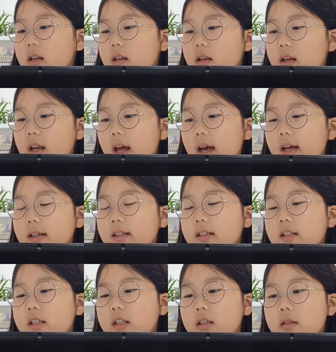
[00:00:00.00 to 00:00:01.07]

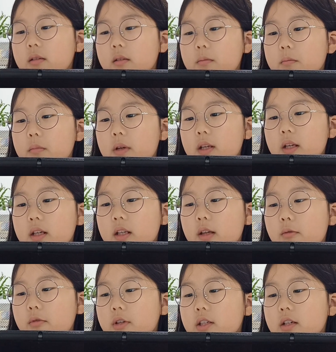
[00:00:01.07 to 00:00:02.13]
Next minute, he
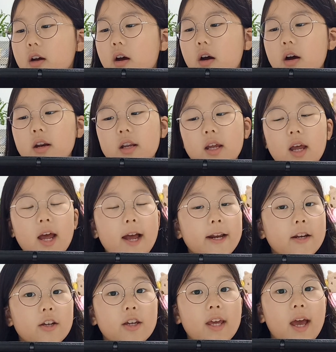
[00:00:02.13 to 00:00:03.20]
was gone. And
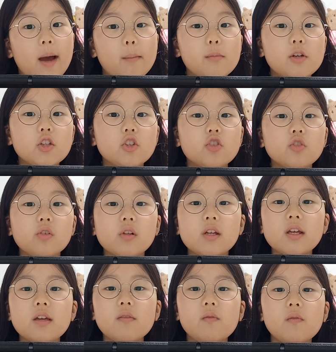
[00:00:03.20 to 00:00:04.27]
a cabbage
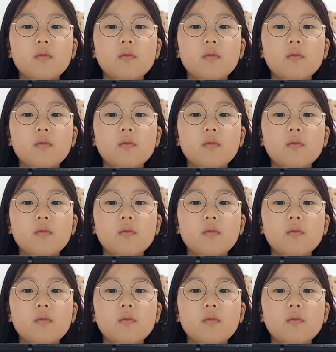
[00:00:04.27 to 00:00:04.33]
leaf.